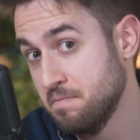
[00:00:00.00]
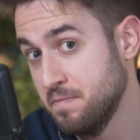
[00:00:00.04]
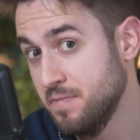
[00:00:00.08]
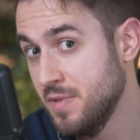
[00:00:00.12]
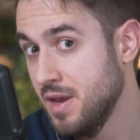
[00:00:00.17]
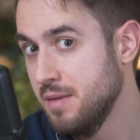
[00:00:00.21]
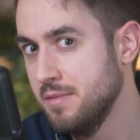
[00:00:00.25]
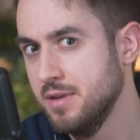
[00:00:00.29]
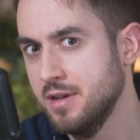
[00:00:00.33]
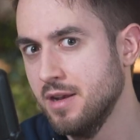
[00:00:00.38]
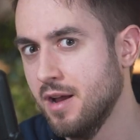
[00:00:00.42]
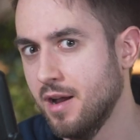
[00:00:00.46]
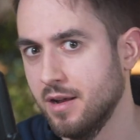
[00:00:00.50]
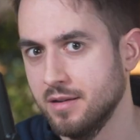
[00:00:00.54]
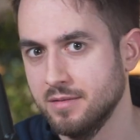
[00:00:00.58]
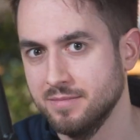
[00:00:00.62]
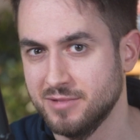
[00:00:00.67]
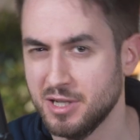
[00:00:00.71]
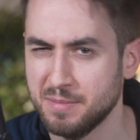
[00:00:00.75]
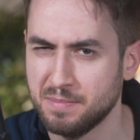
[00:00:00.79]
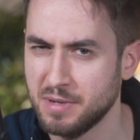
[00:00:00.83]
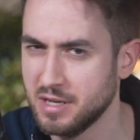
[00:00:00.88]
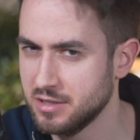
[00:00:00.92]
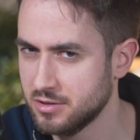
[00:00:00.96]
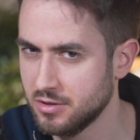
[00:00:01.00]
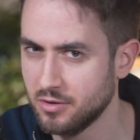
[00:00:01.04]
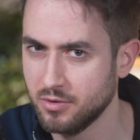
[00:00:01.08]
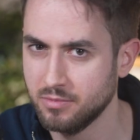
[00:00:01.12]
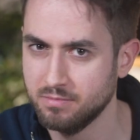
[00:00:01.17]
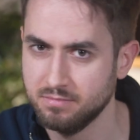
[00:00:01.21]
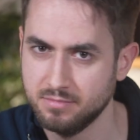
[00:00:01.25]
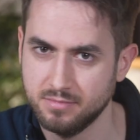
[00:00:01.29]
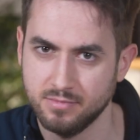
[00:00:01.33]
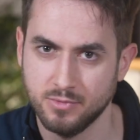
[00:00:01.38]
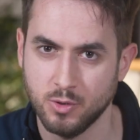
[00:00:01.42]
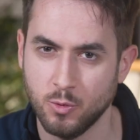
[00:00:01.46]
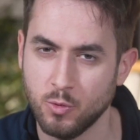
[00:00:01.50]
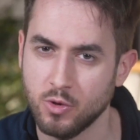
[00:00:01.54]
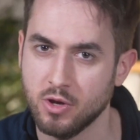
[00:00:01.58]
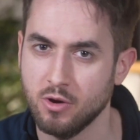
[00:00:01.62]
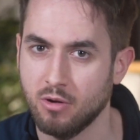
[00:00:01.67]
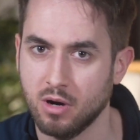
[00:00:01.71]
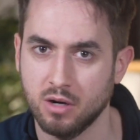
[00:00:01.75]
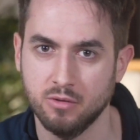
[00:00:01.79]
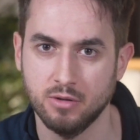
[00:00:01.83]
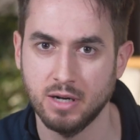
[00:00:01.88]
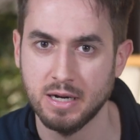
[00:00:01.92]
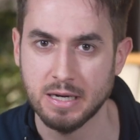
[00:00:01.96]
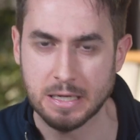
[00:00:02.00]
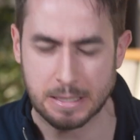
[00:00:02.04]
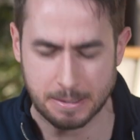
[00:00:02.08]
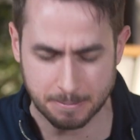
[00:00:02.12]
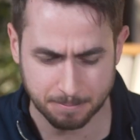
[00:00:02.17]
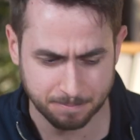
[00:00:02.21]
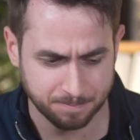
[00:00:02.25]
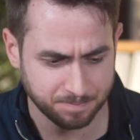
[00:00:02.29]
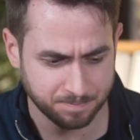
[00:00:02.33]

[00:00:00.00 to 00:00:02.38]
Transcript: Maybe not. Depends on who you are, right?